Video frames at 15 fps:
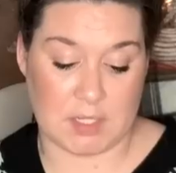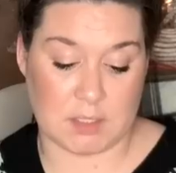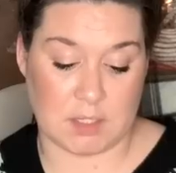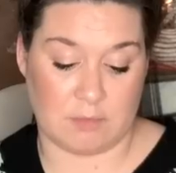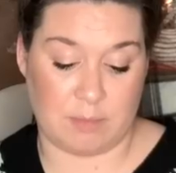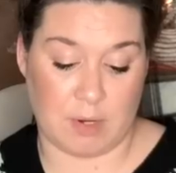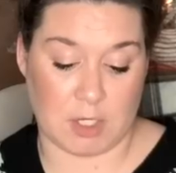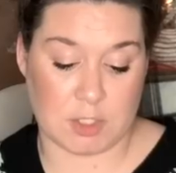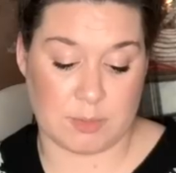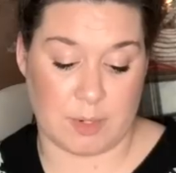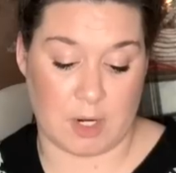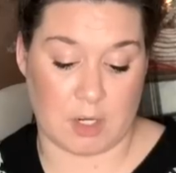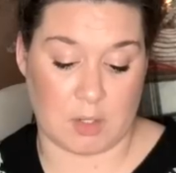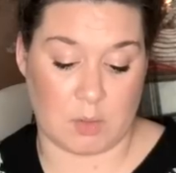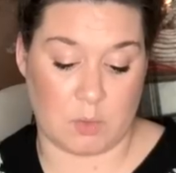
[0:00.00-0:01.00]
of
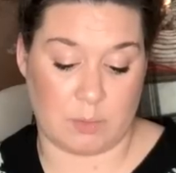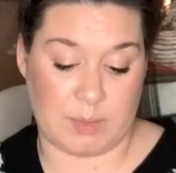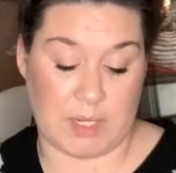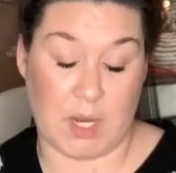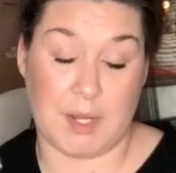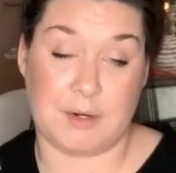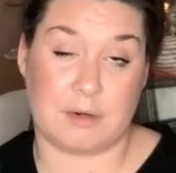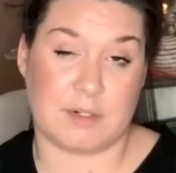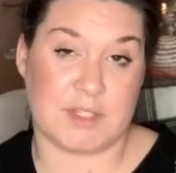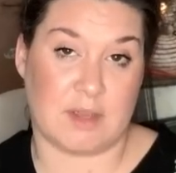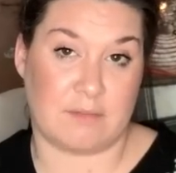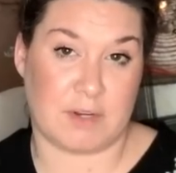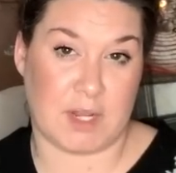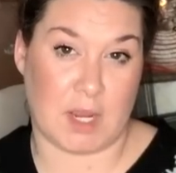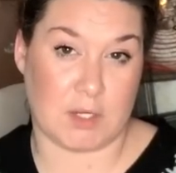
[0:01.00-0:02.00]
Poshmark would be
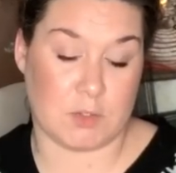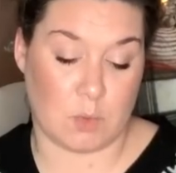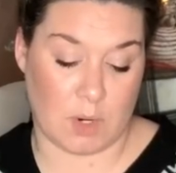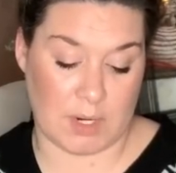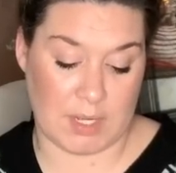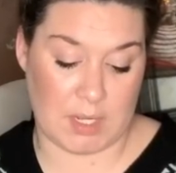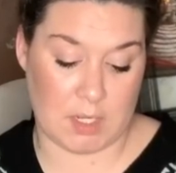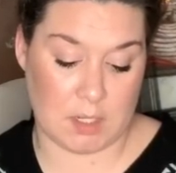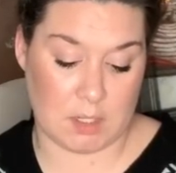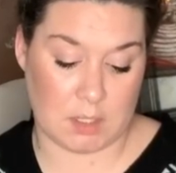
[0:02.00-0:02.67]
178.20